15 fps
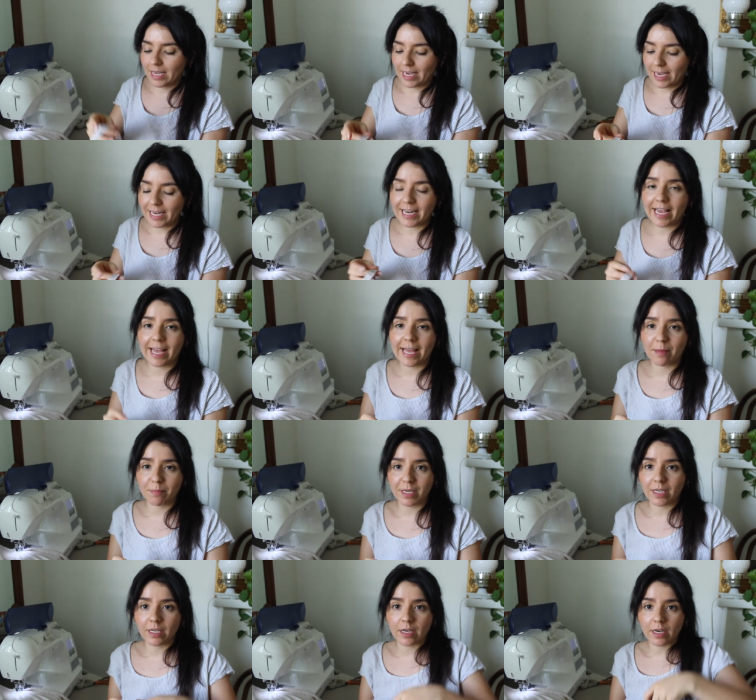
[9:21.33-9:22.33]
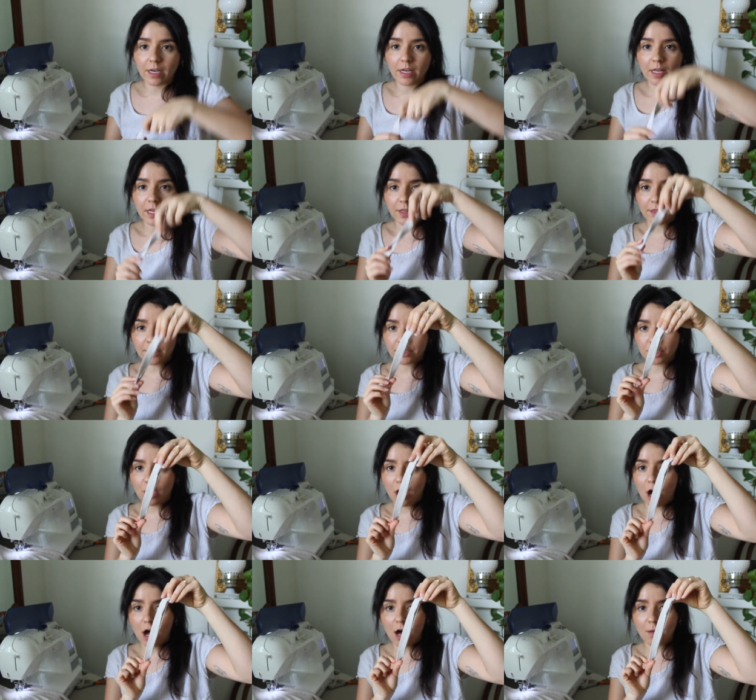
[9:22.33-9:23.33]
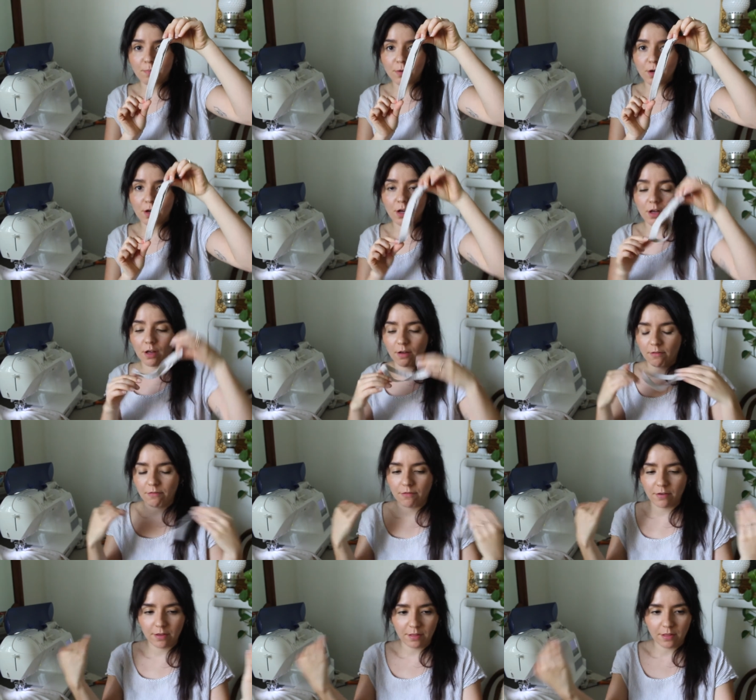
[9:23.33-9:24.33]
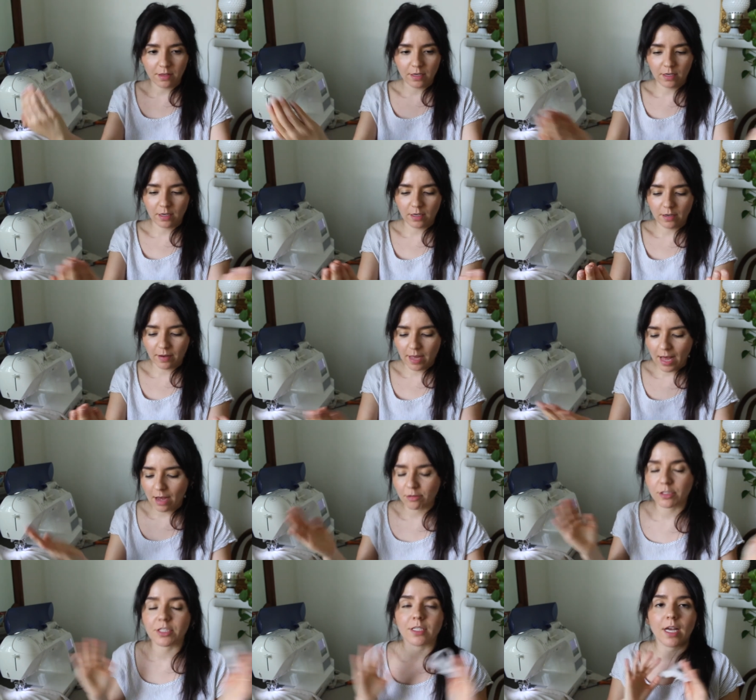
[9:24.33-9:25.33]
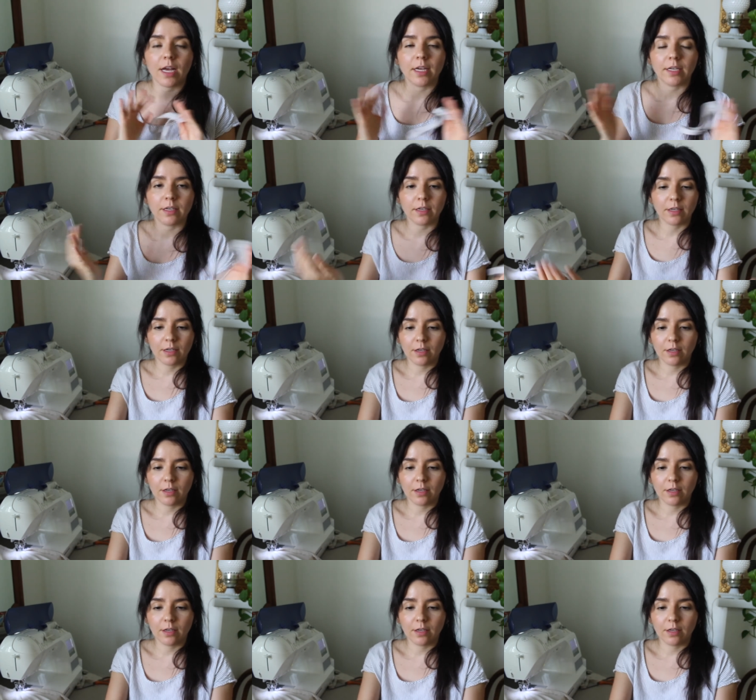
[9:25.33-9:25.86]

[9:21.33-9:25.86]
and hemming the top of the outside